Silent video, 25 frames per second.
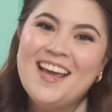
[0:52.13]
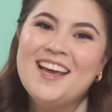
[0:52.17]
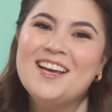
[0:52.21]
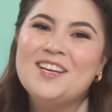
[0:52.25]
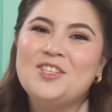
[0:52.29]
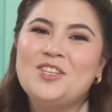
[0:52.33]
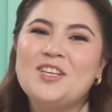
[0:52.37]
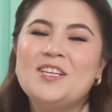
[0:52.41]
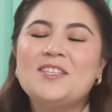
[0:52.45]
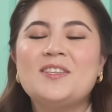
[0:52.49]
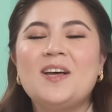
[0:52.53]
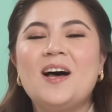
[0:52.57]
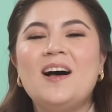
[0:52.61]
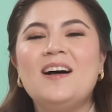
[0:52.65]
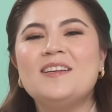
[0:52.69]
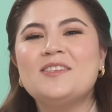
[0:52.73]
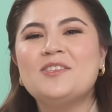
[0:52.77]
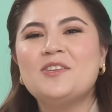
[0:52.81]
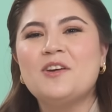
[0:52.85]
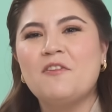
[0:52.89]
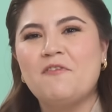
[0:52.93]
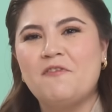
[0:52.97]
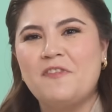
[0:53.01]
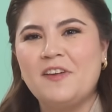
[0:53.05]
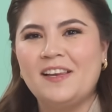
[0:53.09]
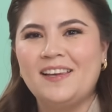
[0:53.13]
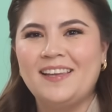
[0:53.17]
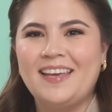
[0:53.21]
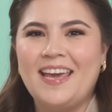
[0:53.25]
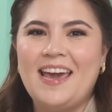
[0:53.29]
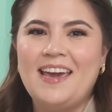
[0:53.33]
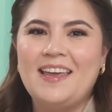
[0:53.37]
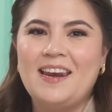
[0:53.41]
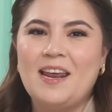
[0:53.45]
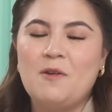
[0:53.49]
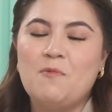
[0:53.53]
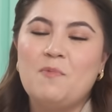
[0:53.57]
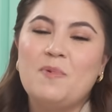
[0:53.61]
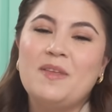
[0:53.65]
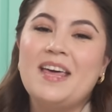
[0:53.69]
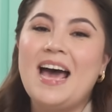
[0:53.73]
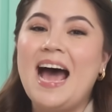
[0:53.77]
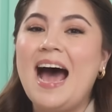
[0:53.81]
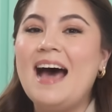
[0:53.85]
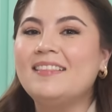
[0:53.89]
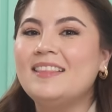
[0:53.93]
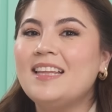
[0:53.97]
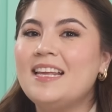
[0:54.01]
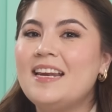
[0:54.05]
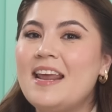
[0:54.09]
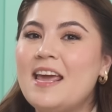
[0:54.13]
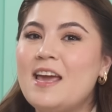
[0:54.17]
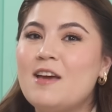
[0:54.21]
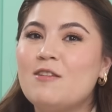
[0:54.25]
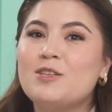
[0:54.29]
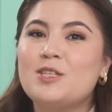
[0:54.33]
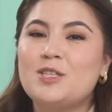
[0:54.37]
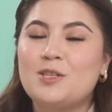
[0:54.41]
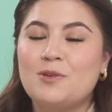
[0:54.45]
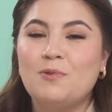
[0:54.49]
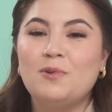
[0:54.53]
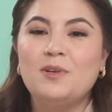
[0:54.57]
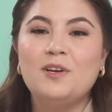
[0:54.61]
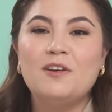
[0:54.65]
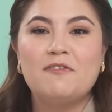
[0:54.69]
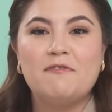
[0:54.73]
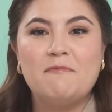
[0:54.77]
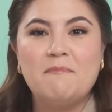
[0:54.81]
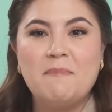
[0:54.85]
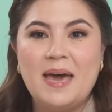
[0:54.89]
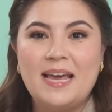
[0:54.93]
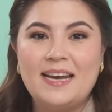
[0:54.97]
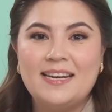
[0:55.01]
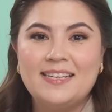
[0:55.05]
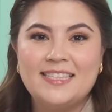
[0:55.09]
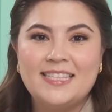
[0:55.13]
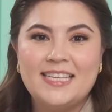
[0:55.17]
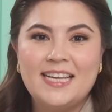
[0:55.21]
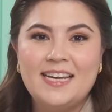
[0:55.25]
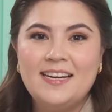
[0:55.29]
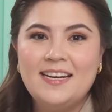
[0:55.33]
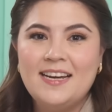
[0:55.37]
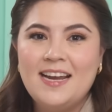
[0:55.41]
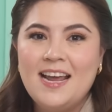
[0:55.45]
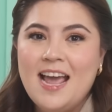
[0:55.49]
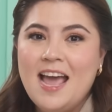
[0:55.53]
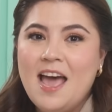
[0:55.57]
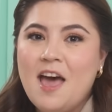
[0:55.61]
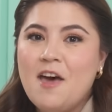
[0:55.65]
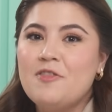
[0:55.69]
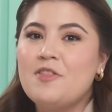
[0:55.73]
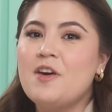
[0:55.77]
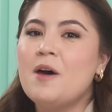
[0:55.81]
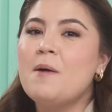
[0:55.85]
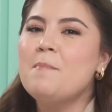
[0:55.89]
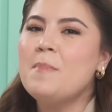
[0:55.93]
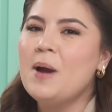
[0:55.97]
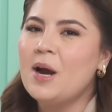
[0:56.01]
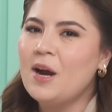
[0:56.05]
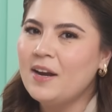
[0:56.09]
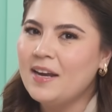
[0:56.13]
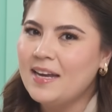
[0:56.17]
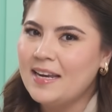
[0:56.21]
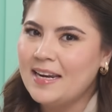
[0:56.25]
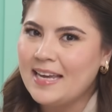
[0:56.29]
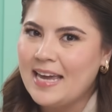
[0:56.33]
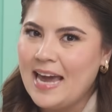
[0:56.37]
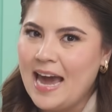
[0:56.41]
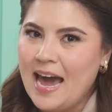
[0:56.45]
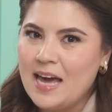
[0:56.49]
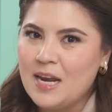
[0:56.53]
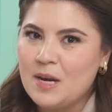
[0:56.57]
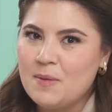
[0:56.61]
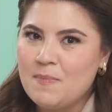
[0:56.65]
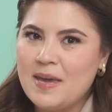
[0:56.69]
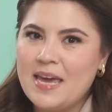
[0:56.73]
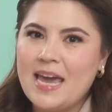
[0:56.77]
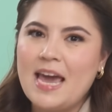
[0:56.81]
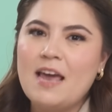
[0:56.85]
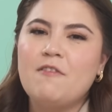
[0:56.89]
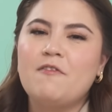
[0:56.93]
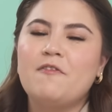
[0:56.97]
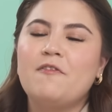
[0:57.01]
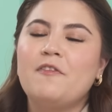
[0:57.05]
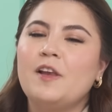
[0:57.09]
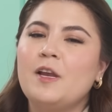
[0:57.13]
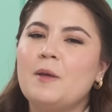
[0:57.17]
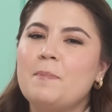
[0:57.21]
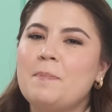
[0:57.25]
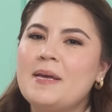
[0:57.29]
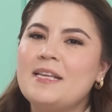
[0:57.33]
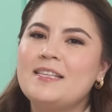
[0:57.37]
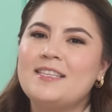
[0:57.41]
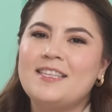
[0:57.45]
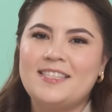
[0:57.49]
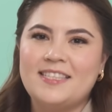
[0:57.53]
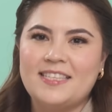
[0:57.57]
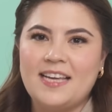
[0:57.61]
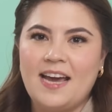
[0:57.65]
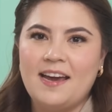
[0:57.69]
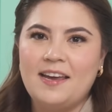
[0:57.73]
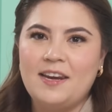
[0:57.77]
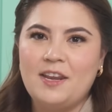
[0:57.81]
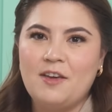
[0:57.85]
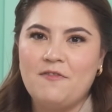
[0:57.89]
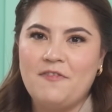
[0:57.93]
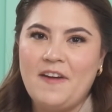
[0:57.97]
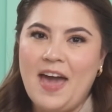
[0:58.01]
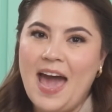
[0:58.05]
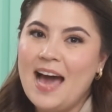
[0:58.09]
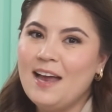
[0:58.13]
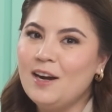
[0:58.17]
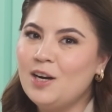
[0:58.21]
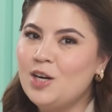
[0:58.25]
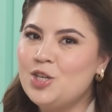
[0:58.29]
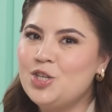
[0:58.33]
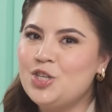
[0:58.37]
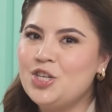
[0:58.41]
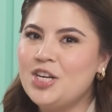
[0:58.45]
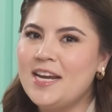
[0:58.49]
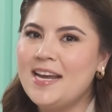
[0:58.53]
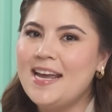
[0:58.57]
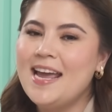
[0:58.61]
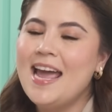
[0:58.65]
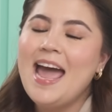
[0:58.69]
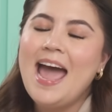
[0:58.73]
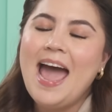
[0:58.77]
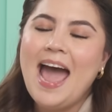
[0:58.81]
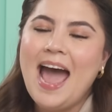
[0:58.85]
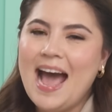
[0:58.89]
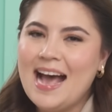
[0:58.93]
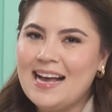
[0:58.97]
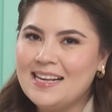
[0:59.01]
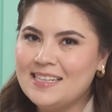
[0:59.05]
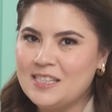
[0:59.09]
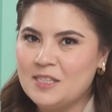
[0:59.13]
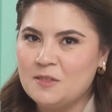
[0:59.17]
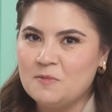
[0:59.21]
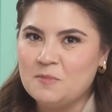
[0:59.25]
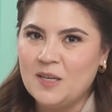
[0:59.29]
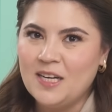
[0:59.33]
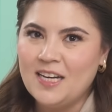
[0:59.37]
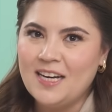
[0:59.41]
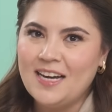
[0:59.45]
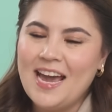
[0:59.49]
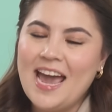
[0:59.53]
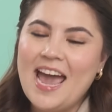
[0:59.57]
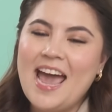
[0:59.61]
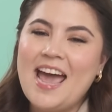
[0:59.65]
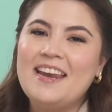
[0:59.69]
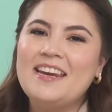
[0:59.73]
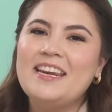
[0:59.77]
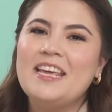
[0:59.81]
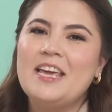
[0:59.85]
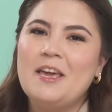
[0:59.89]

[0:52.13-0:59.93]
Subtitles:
She's also affiliated with the Ateneo School of Medicine, the American Academy and Philippine Society of Allergy, Asthma, and